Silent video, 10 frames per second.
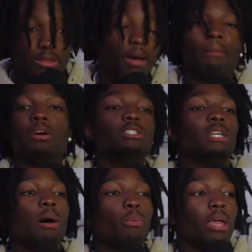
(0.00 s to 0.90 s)
that merch
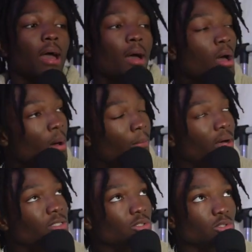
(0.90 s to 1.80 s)
shop. We got
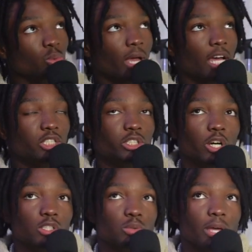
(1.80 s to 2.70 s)
puzzles, we got
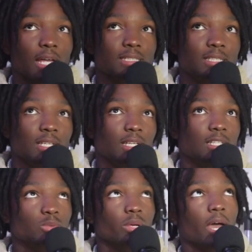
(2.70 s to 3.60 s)
shirts, we got
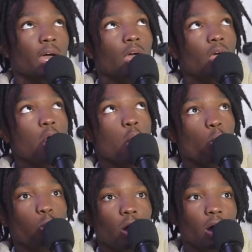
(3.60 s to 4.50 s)
tees, we got
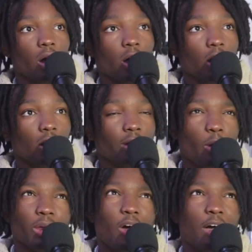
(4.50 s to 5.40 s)

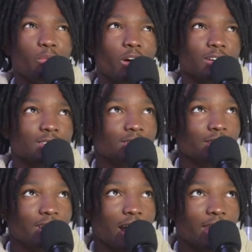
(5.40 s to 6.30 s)
we don't have rugs,
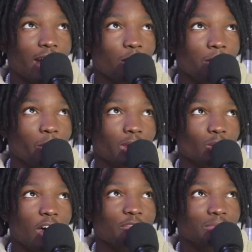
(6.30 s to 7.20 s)
not yet, but we do
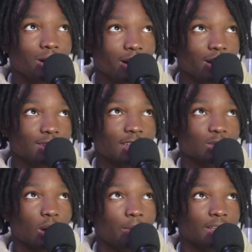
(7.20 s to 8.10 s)
have mugs.
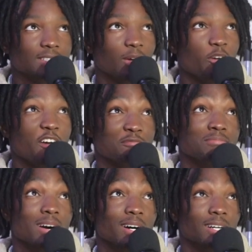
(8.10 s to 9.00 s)
That's what I meant to say. We have
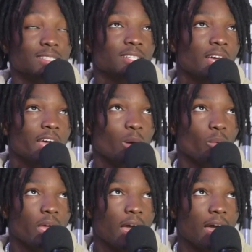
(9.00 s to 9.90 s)
mugs, and
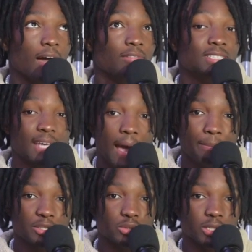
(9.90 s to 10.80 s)
we have
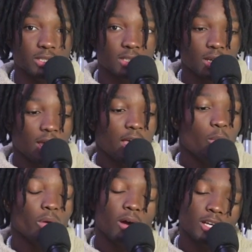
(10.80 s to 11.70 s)
tapestries,
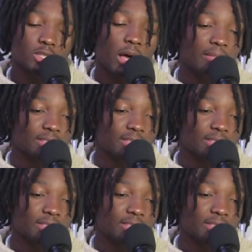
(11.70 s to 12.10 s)
and we also have